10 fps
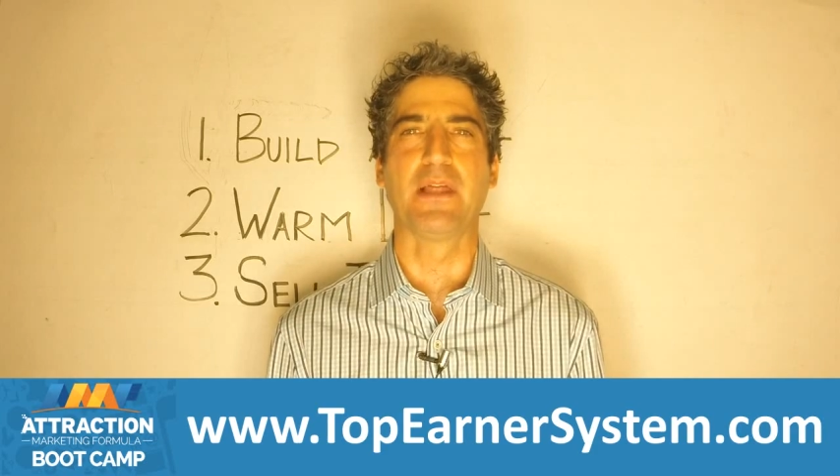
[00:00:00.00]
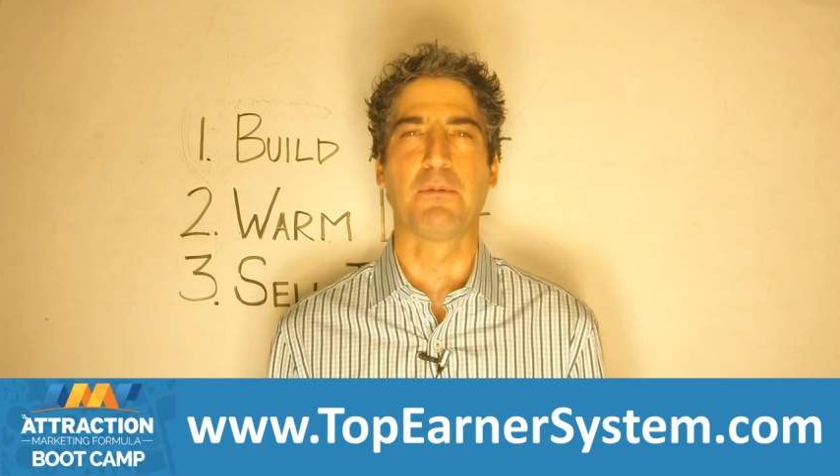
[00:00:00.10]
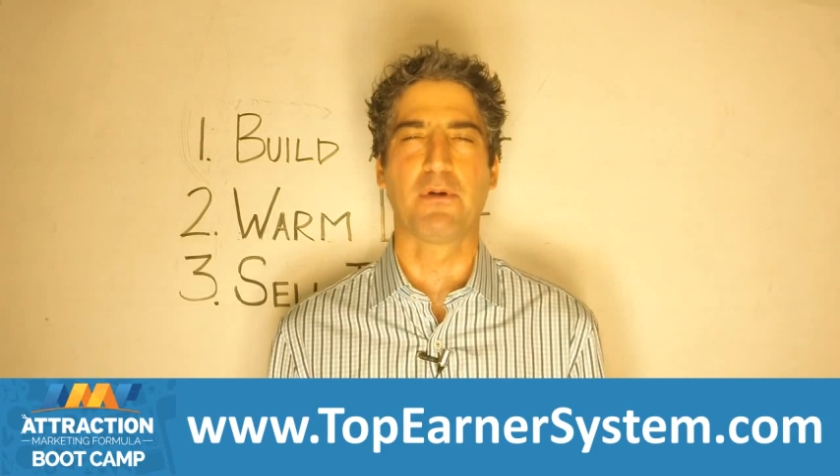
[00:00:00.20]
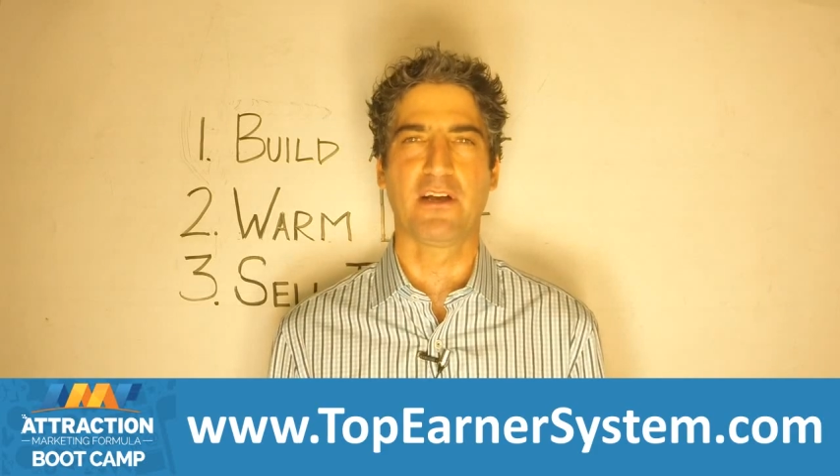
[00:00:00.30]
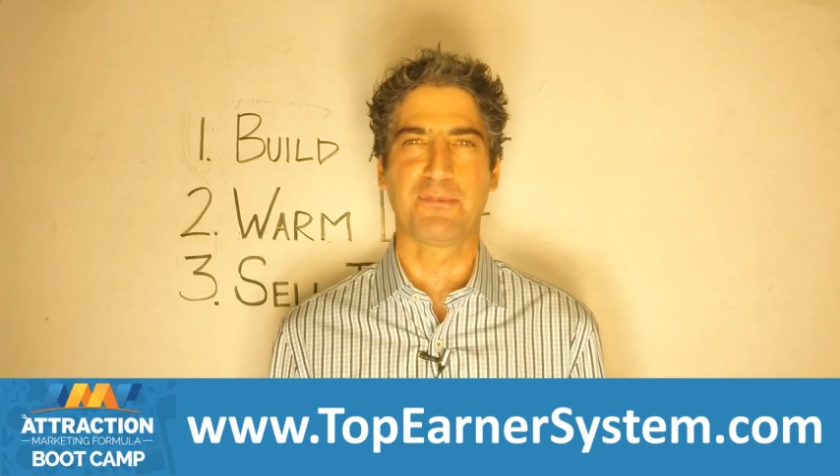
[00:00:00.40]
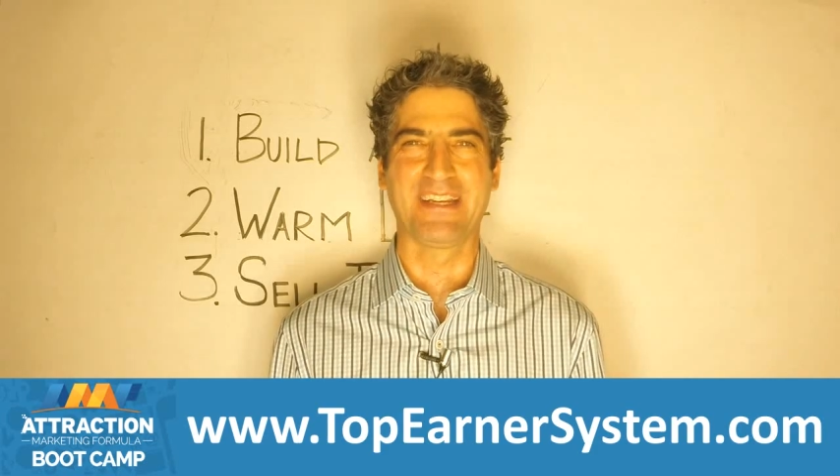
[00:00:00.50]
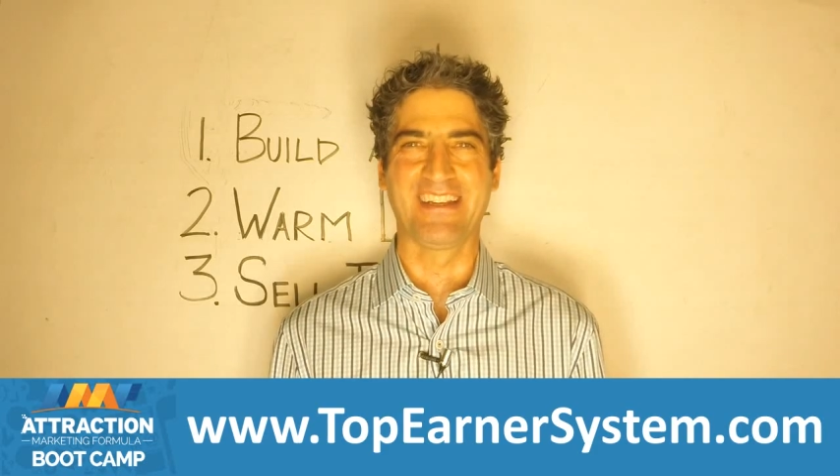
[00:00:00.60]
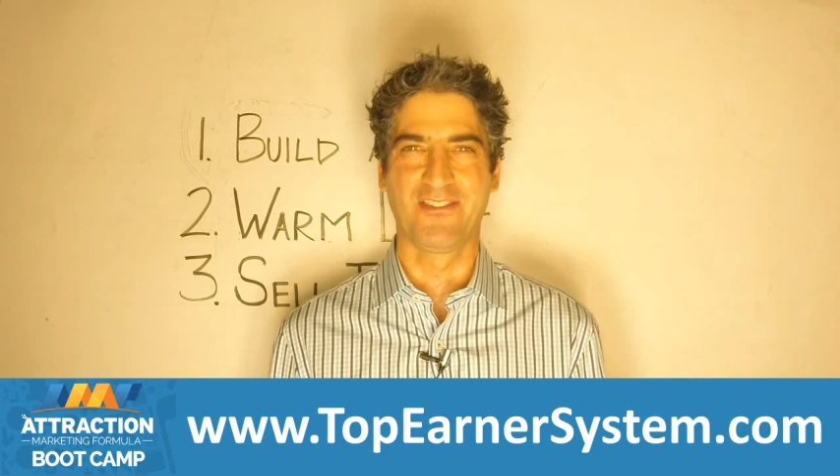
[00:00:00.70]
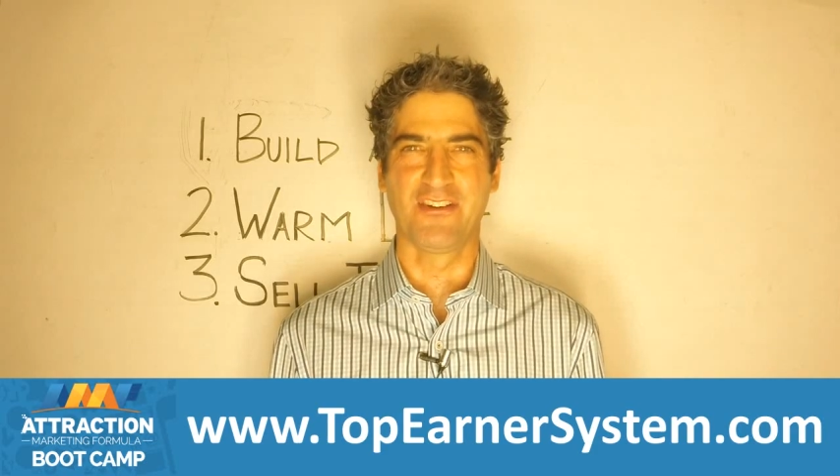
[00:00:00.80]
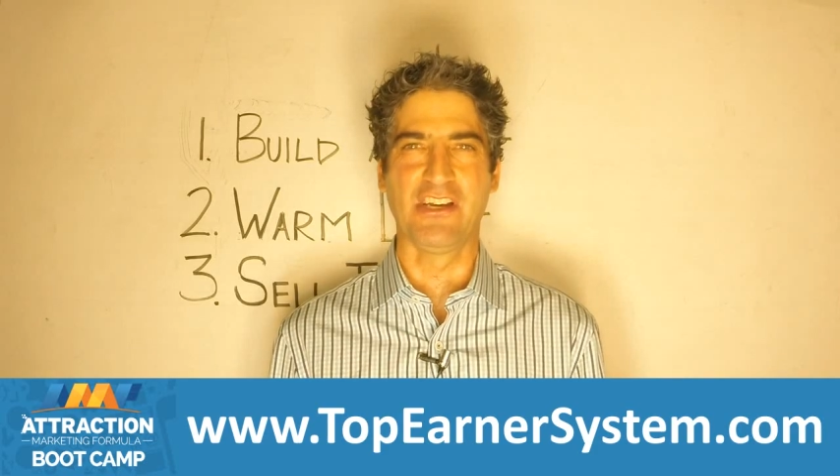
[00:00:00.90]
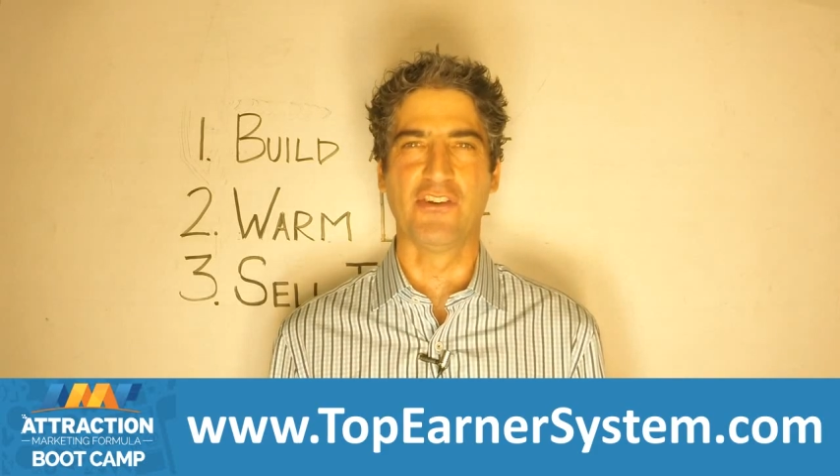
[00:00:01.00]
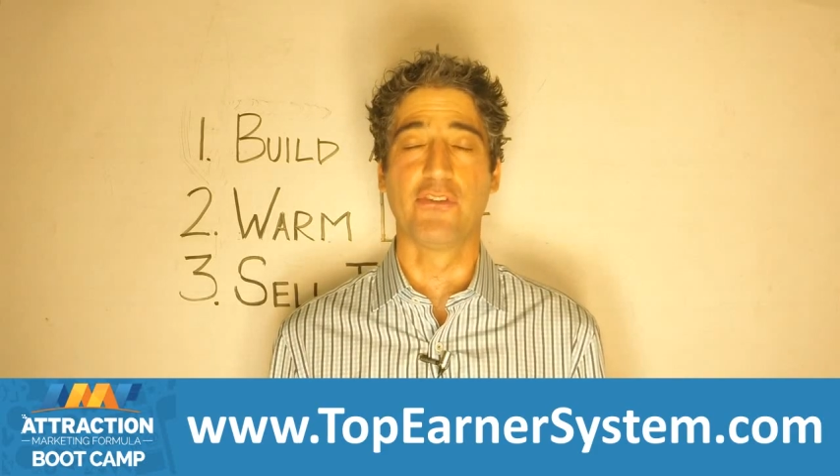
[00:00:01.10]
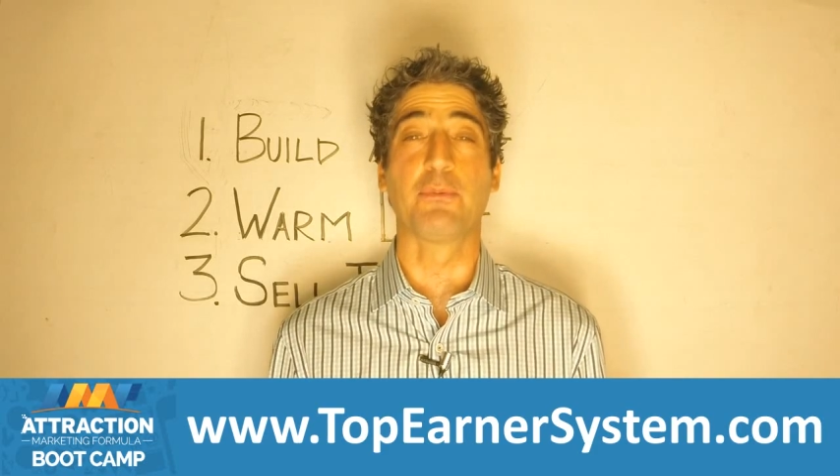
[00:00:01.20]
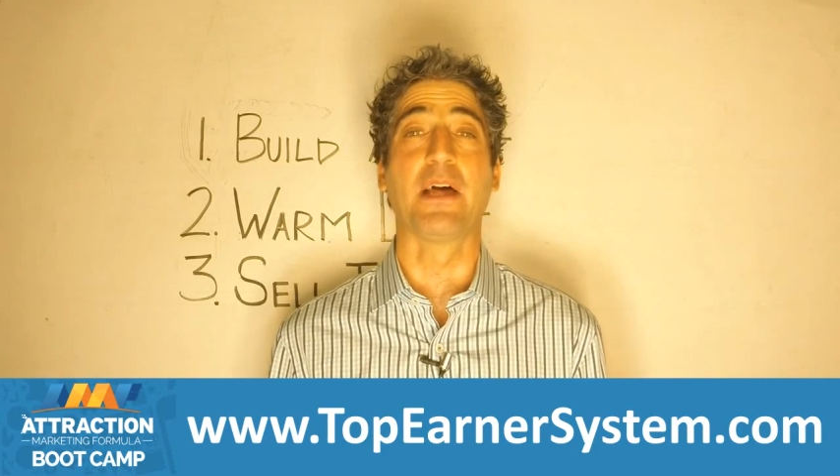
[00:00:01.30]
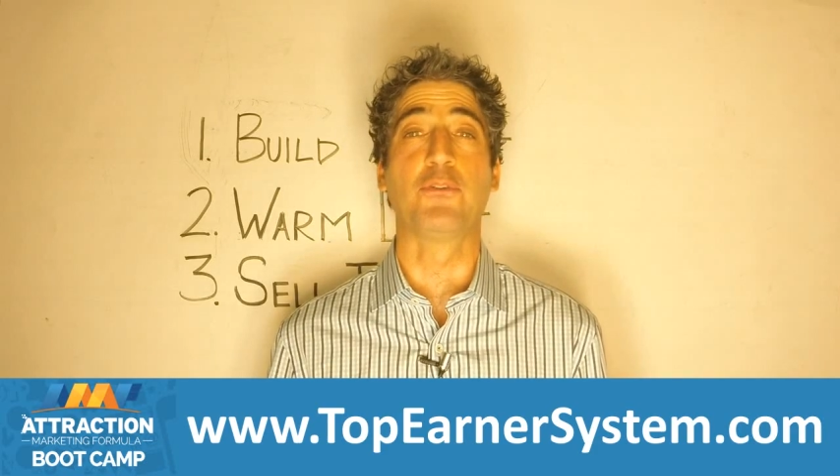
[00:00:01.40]
without prospecting
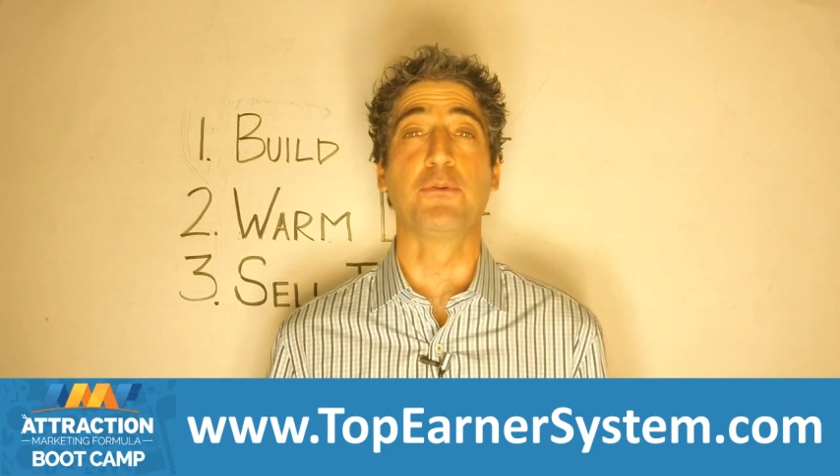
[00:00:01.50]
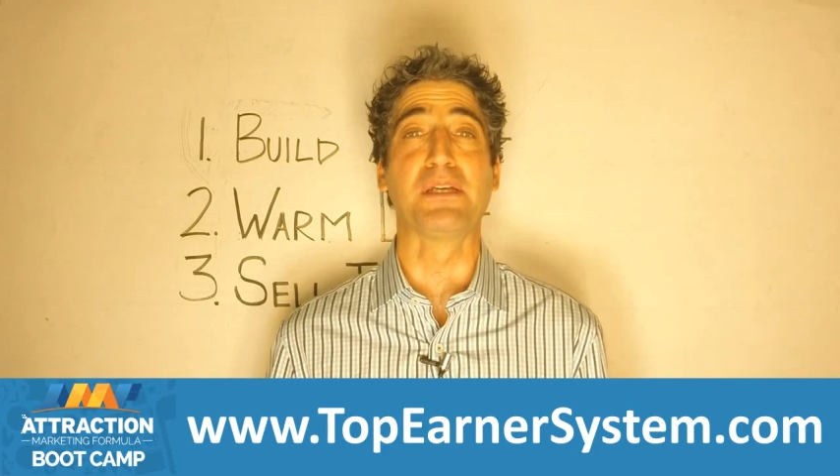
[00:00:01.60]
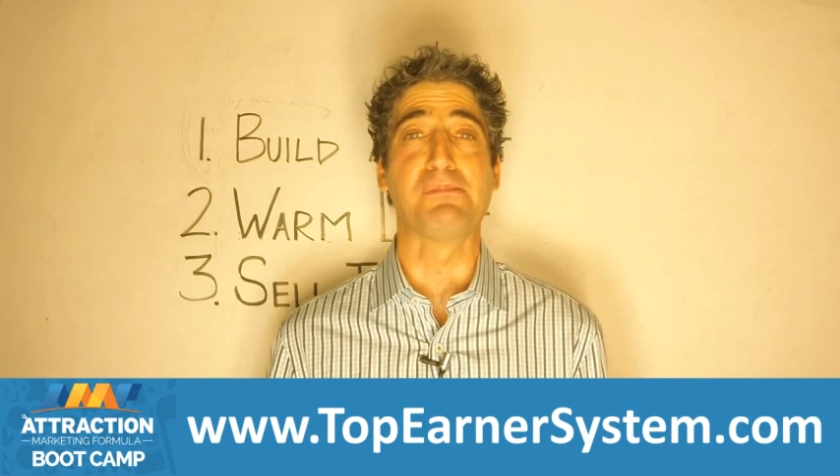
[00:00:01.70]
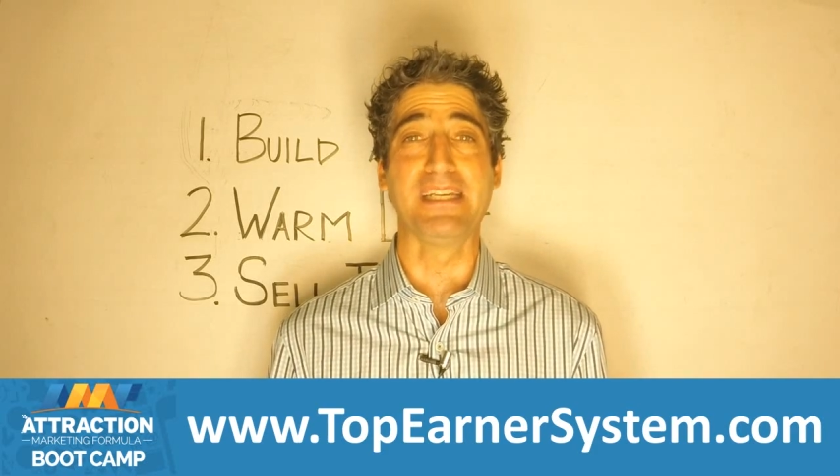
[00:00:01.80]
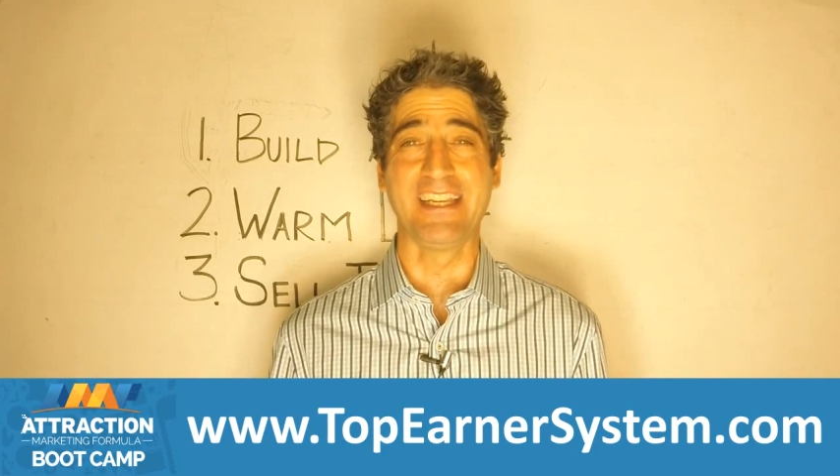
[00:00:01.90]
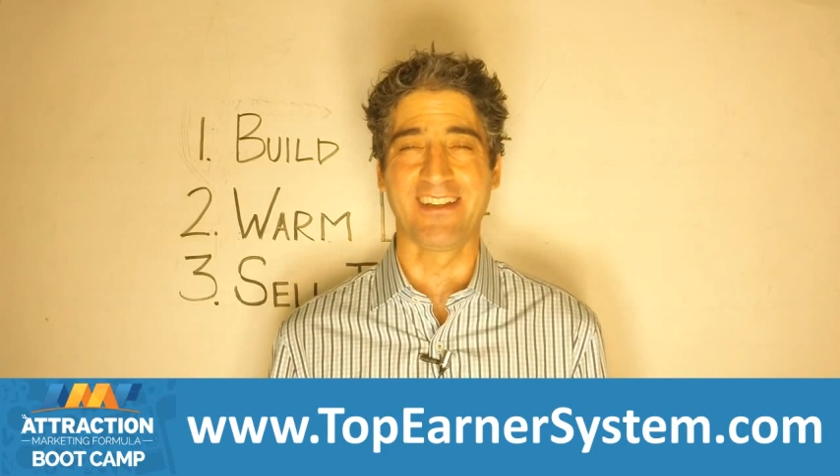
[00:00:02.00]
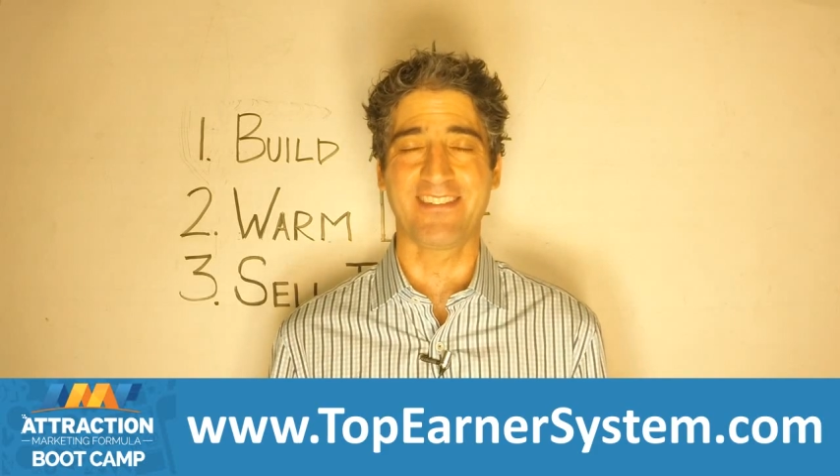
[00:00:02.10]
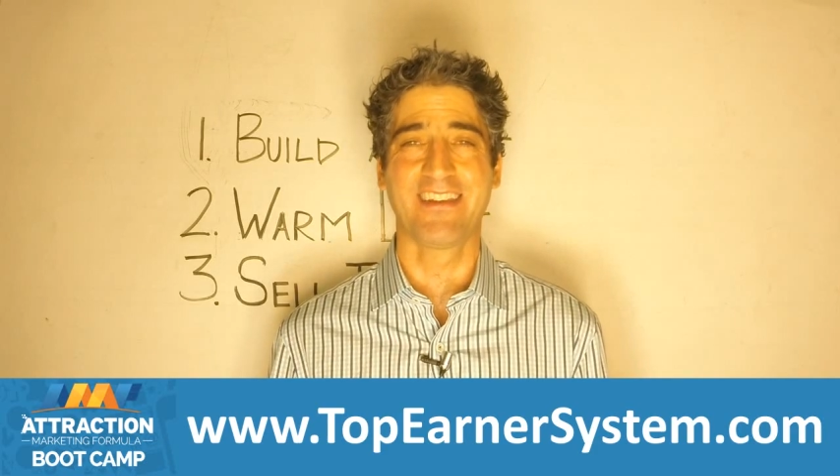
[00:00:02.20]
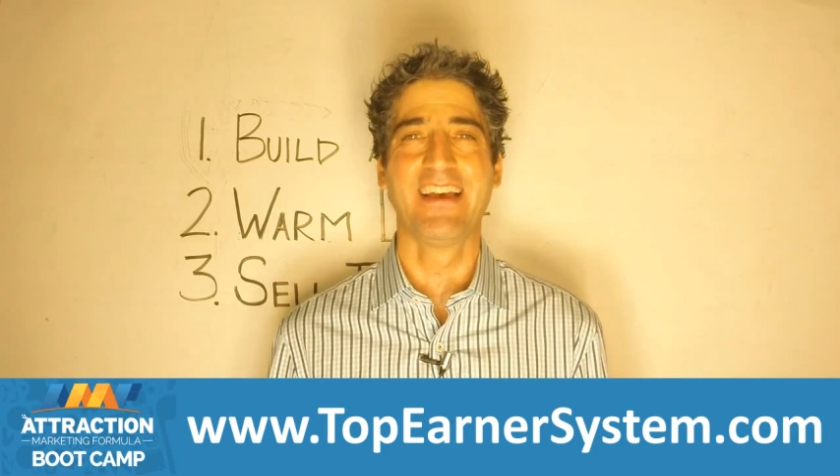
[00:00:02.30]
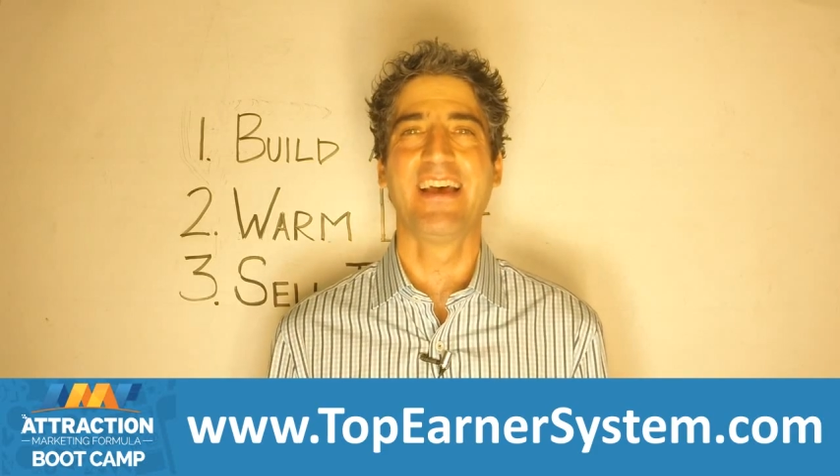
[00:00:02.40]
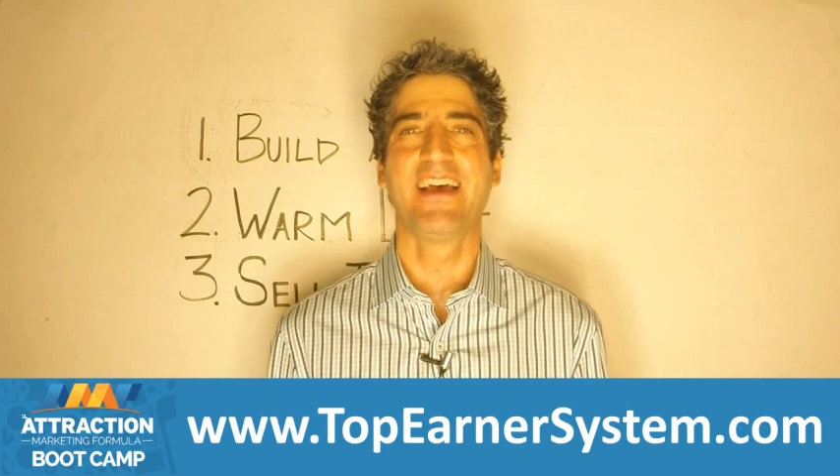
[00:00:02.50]
strangers, without doing meetings.